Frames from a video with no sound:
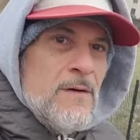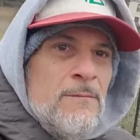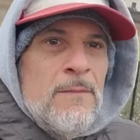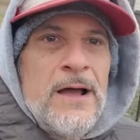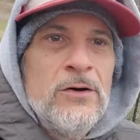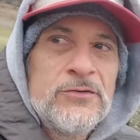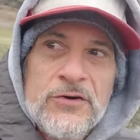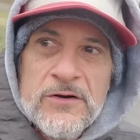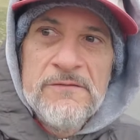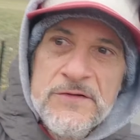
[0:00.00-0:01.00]
my
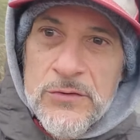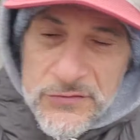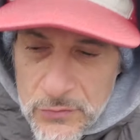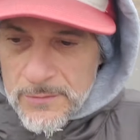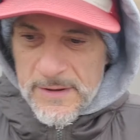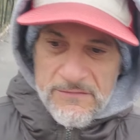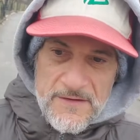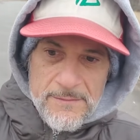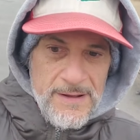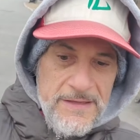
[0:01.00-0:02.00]
alternative views or be
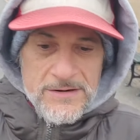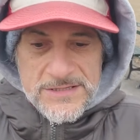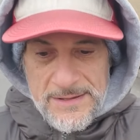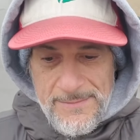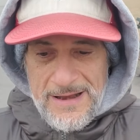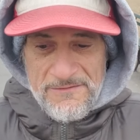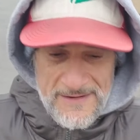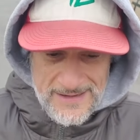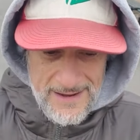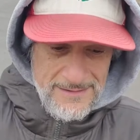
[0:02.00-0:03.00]
offended by theirs. Matter of
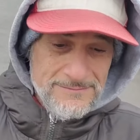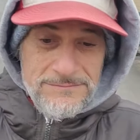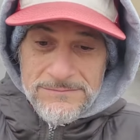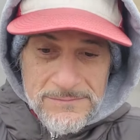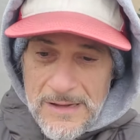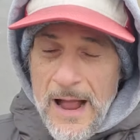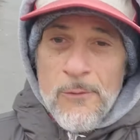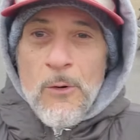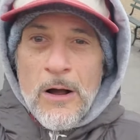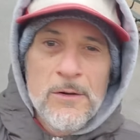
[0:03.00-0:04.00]
fact, I, I
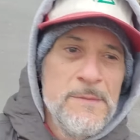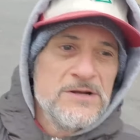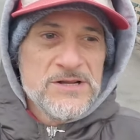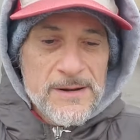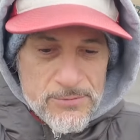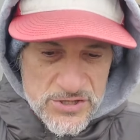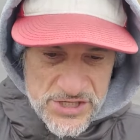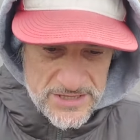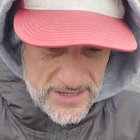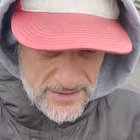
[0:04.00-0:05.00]
welcome theirs and I
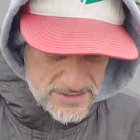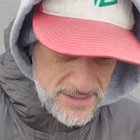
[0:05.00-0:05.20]
appreciate theirs.